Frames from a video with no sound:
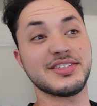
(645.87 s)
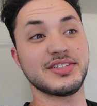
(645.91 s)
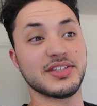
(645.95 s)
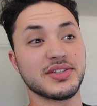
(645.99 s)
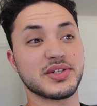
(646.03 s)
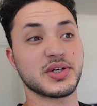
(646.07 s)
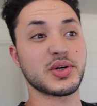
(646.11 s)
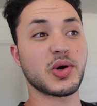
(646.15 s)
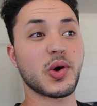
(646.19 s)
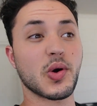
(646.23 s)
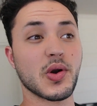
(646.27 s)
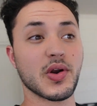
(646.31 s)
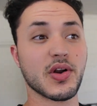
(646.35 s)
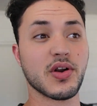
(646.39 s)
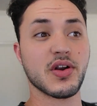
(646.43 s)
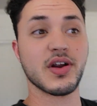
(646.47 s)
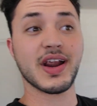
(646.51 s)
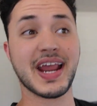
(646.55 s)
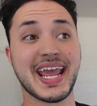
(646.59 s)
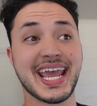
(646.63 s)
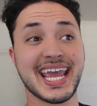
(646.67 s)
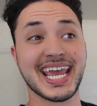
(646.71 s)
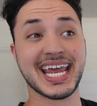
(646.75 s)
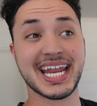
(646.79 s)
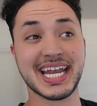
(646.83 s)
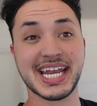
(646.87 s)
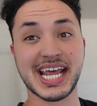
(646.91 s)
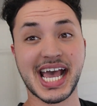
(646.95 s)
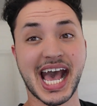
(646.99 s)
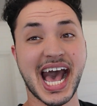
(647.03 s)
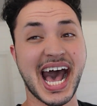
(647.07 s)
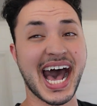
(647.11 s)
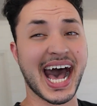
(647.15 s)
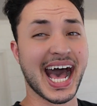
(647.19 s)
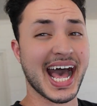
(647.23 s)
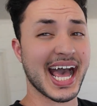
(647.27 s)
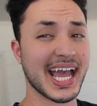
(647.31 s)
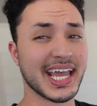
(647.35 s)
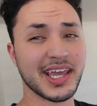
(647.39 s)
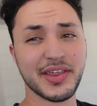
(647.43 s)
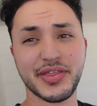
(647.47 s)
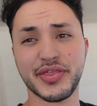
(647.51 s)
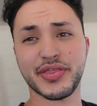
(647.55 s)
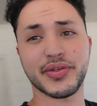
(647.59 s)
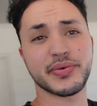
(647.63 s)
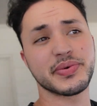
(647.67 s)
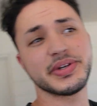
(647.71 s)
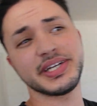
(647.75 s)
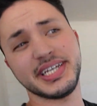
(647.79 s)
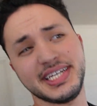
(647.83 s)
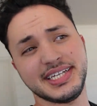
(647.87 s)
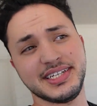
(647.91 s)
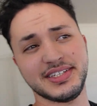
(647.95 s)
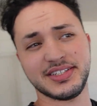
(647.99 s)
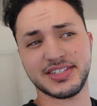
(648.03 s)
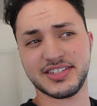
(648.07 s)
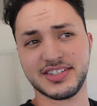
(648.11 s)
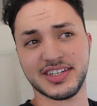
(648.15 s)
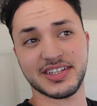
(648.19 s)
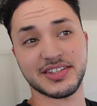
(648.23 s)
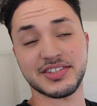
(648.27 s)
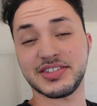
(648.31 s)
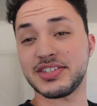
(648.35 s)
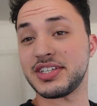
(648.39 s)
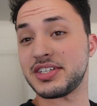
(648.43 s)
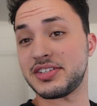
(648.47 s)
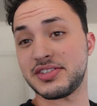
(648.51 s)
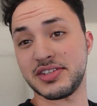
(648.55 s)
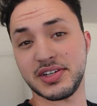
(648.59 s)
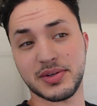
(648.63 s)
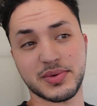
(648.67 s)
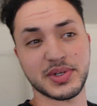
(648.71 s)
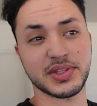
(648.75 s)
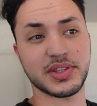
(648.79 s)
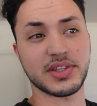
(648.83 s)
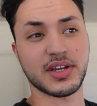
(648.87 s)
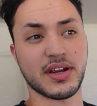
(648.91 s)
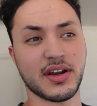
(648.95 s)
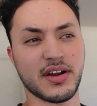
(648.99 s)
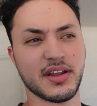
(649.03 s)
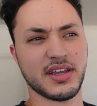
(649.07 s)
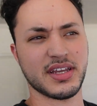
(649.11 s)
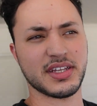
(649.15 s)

in the quarter and high 3s in 60 to 130.